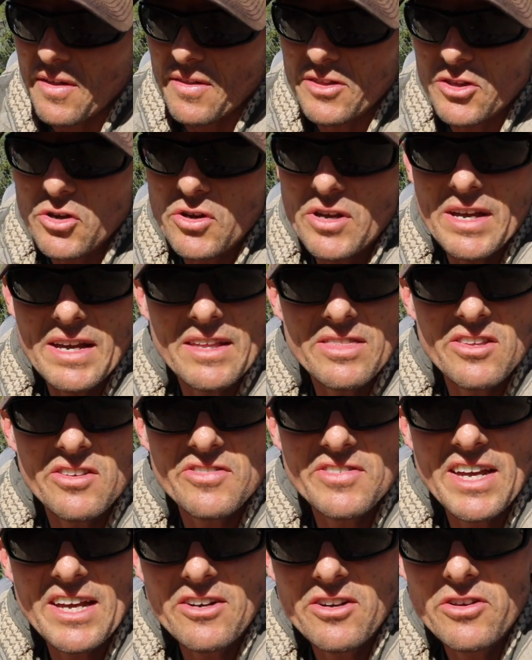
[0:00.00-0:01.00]
You can get the
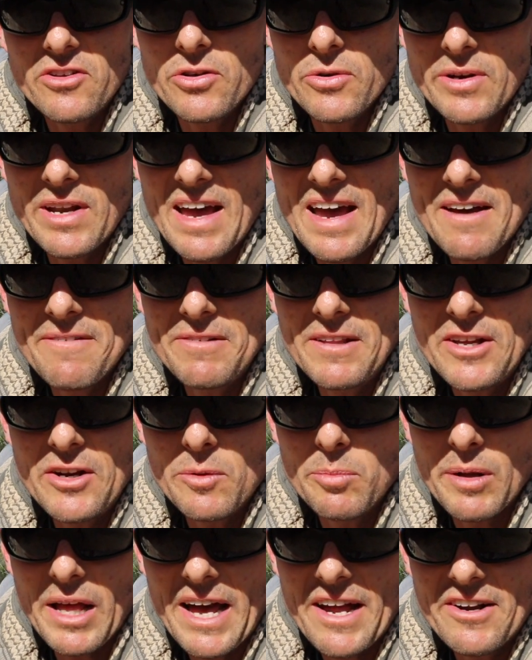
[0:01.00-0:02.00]
standard 2.5
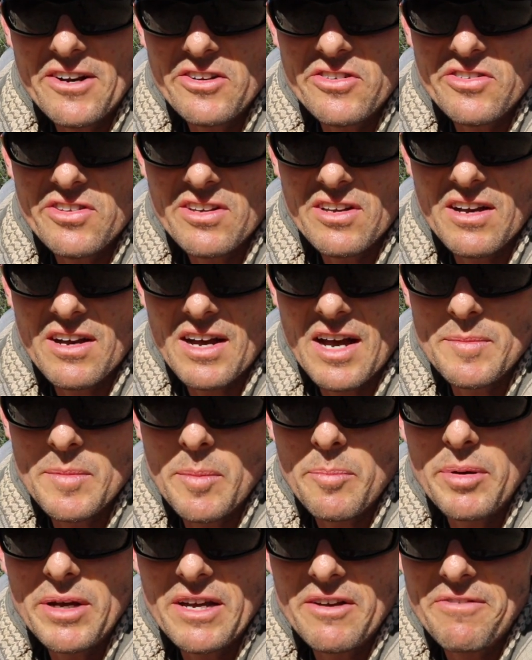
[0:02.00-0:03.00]
liter bladders. I'm
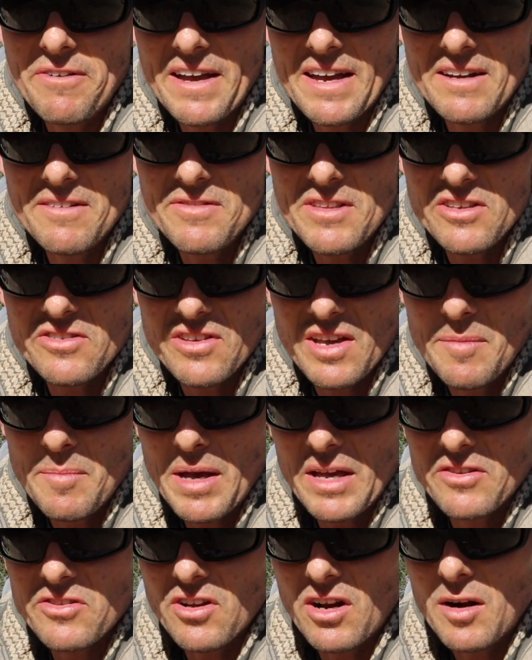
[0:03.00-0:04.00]
a big fan of these
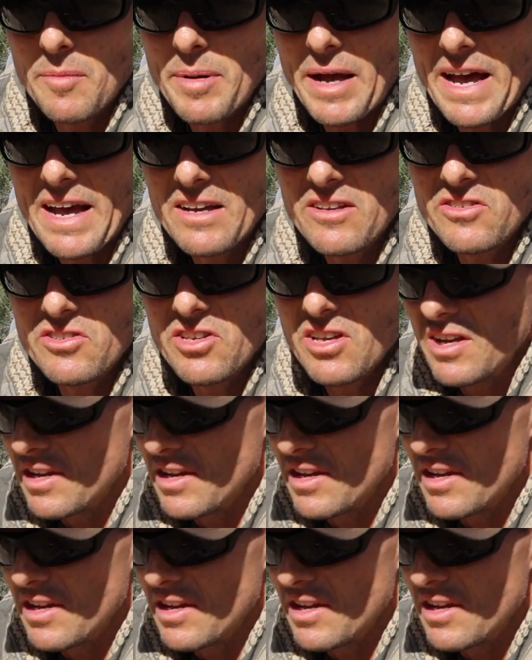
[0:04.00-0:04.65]
MSR bags